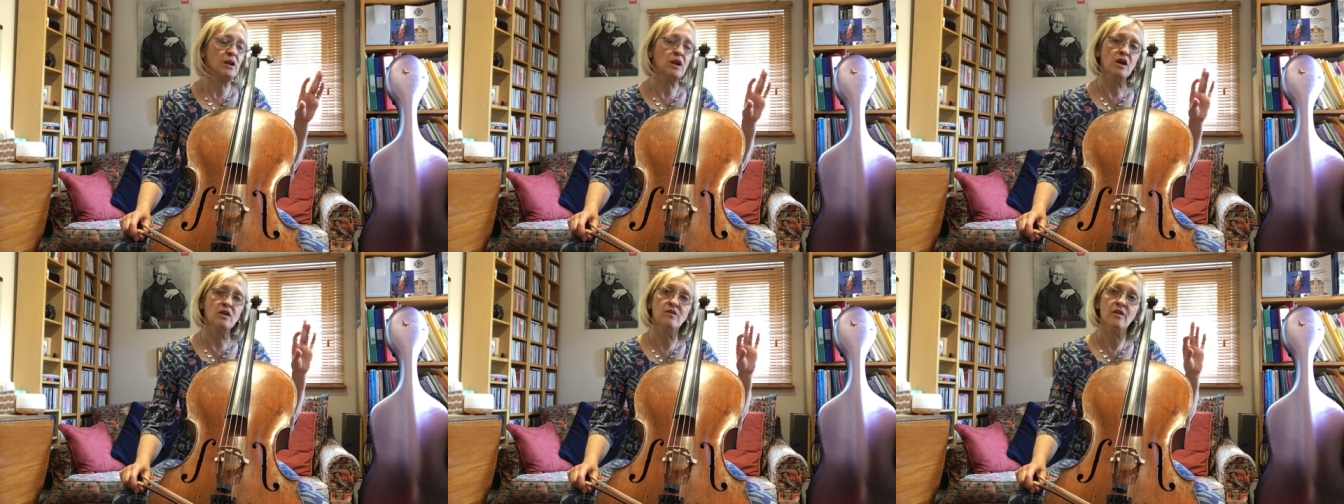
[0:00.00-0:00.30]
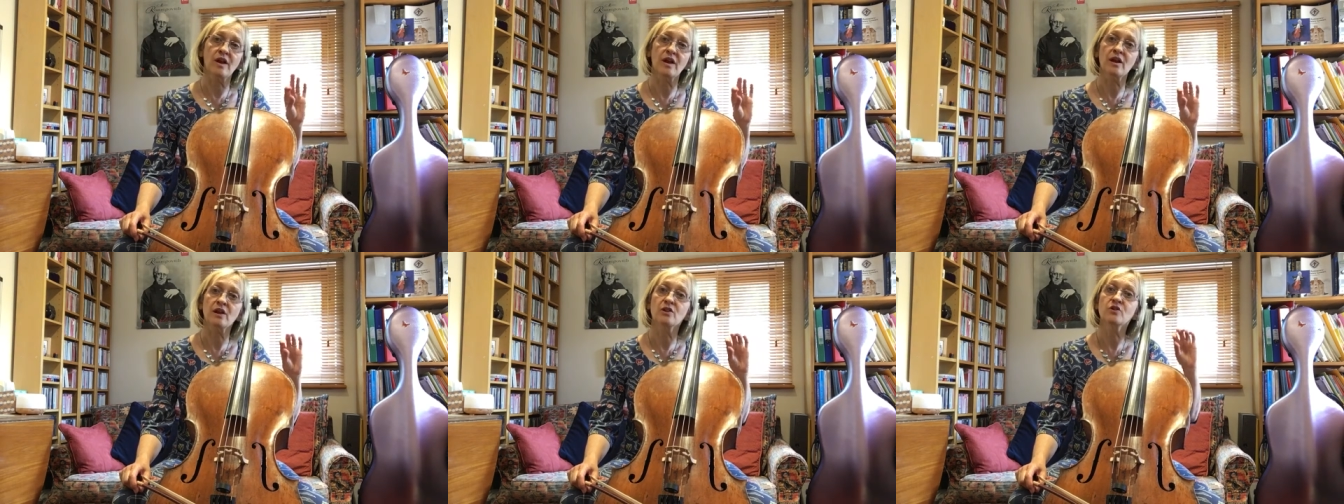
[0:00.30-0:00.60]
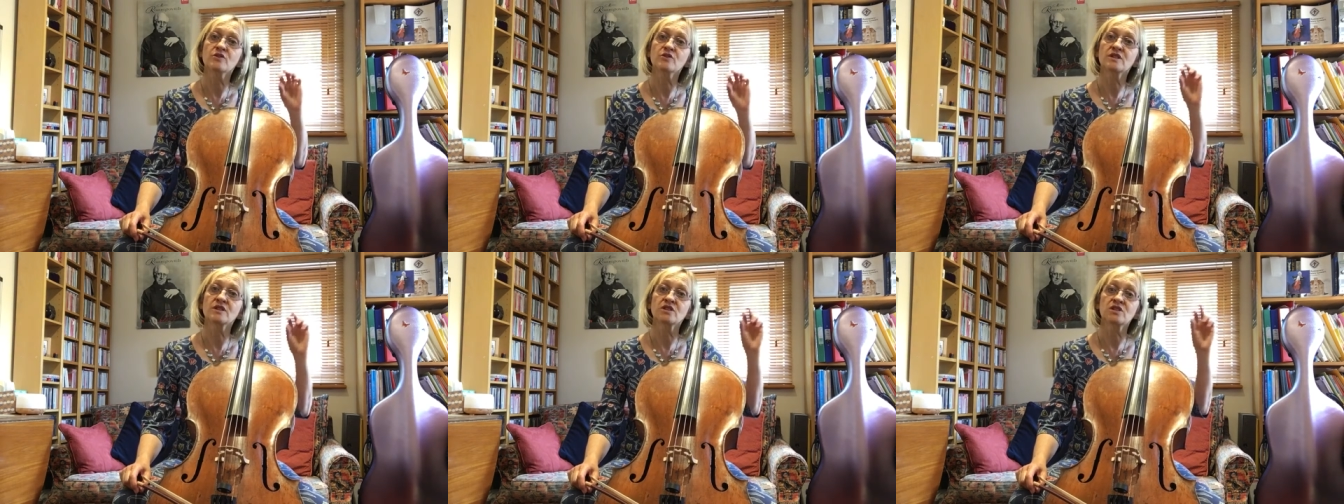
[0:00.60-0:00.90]
of like
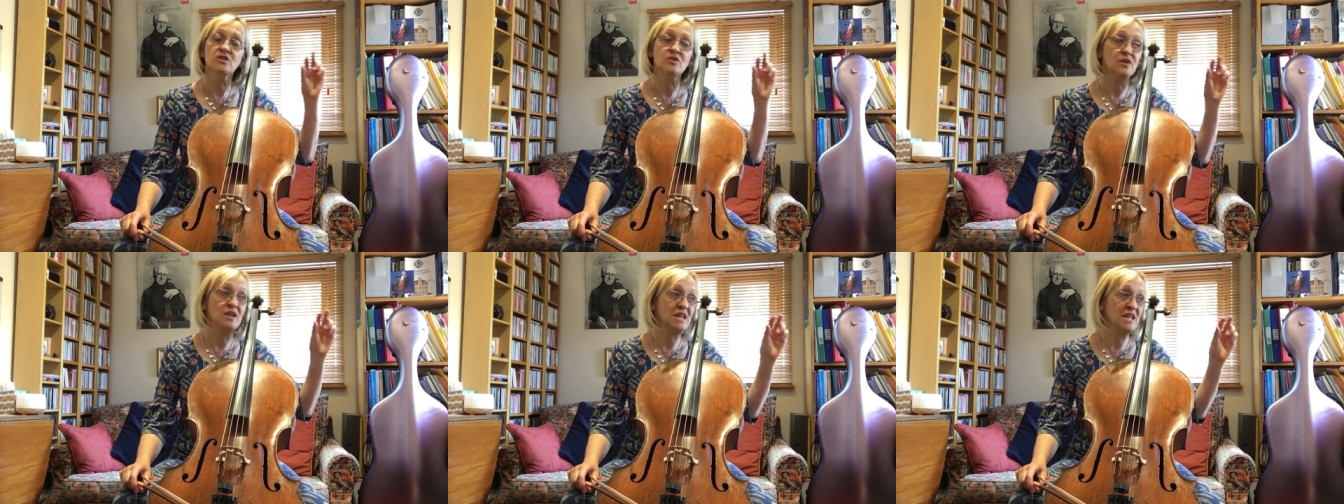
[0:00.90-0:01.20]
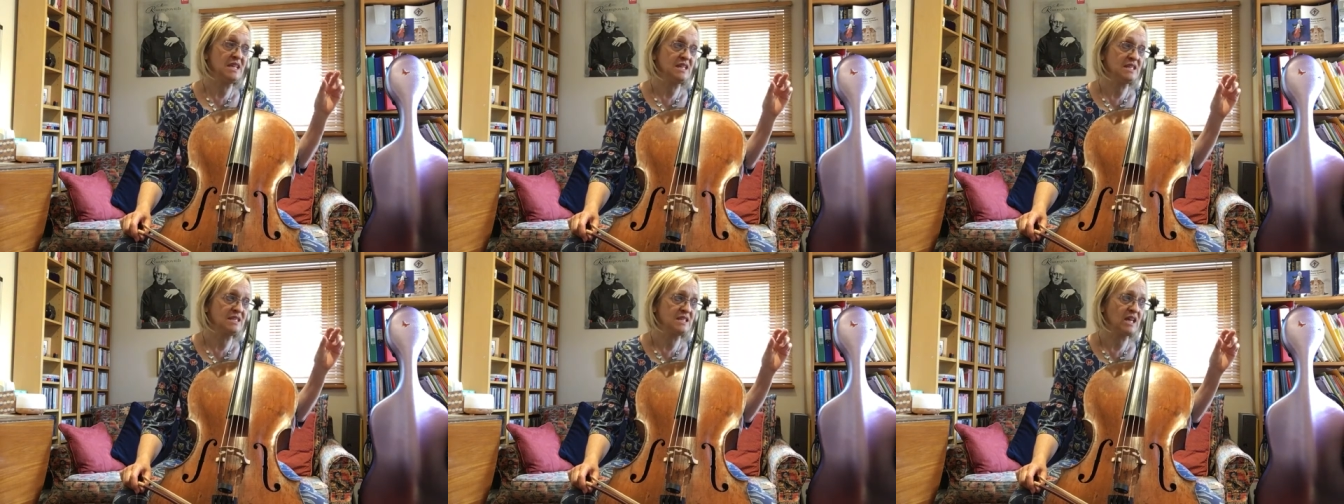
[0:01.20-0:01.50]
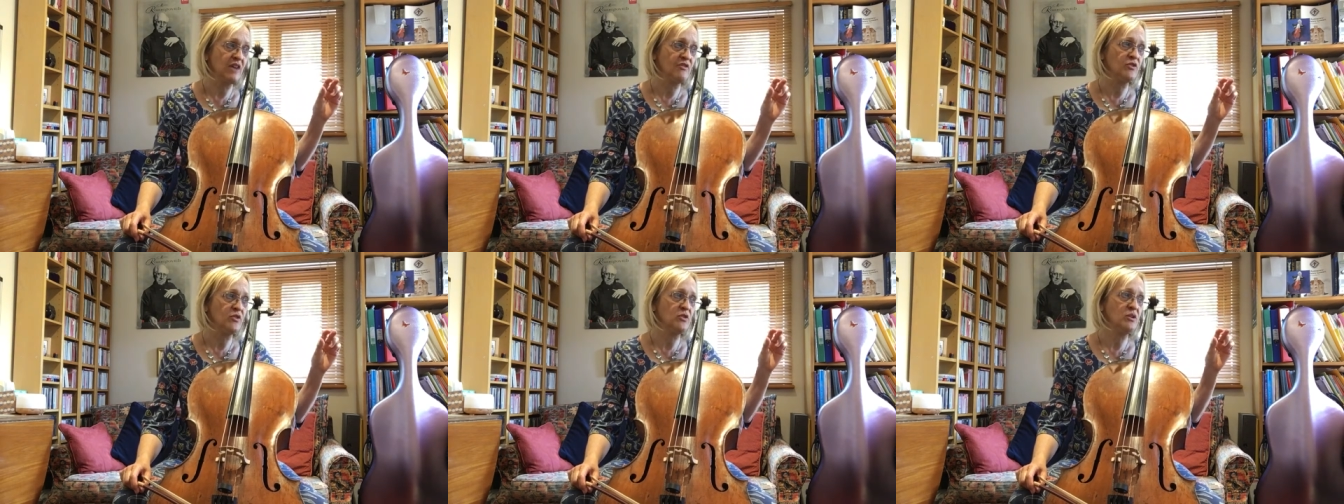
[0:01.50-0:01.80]
alluding to
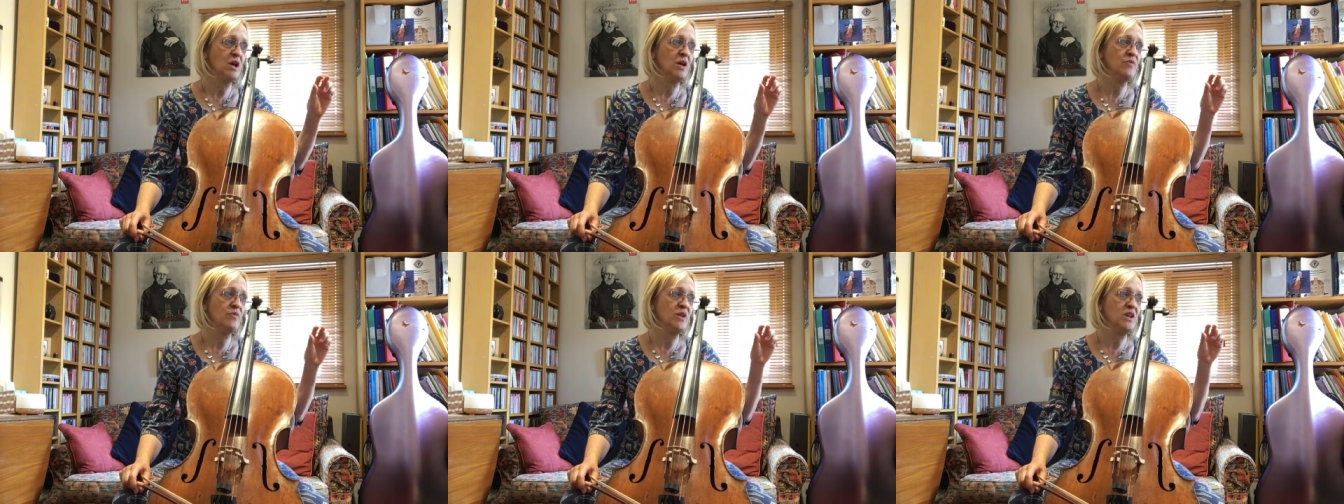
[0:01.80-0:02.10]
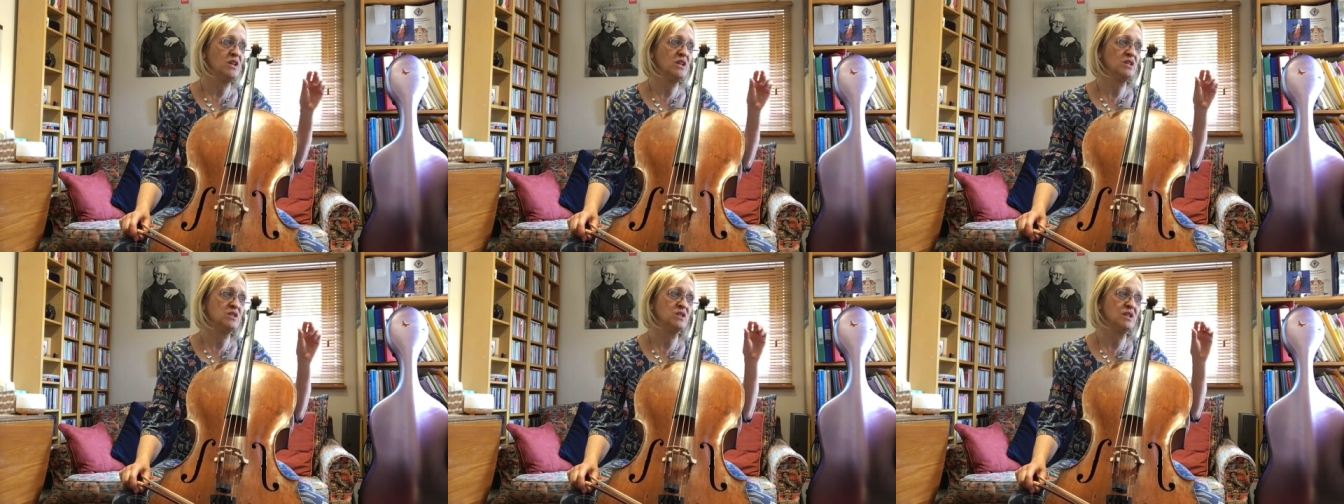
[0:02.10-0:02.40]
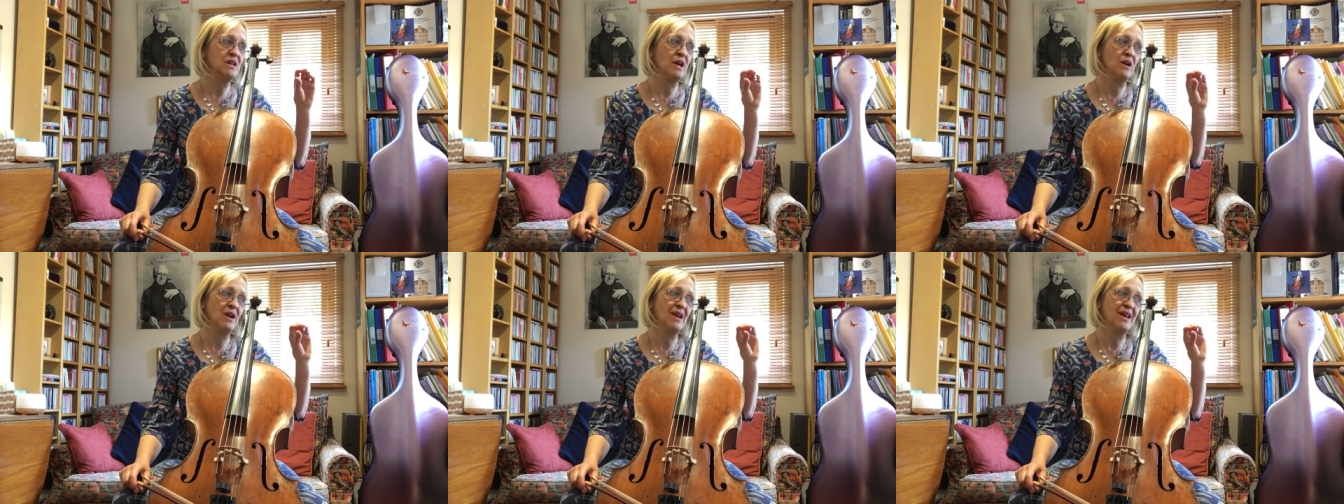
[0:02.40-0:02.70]
E7 and then
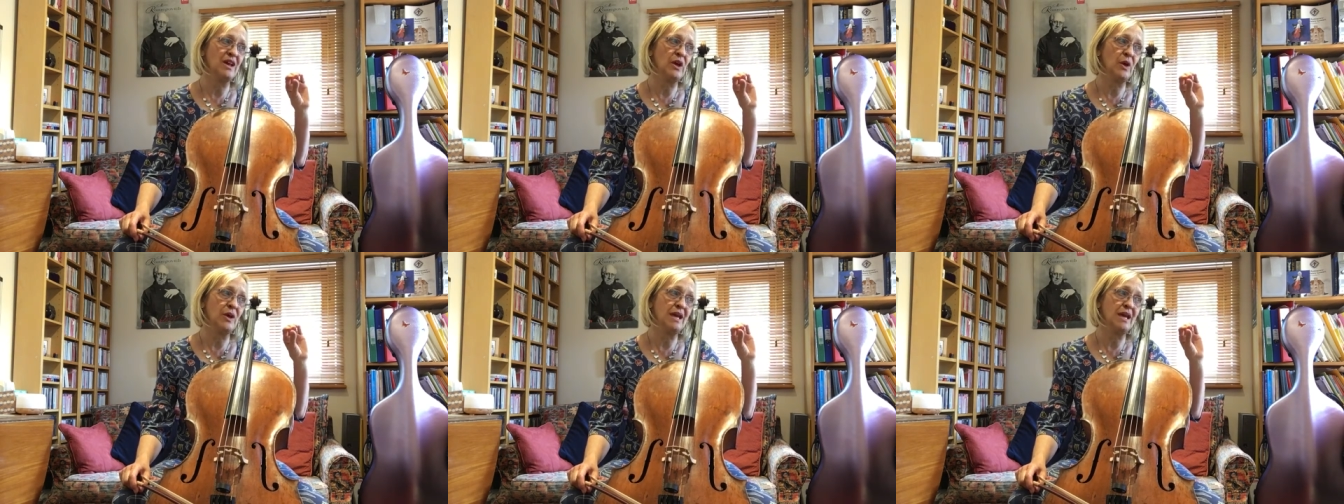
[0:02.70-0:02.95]
going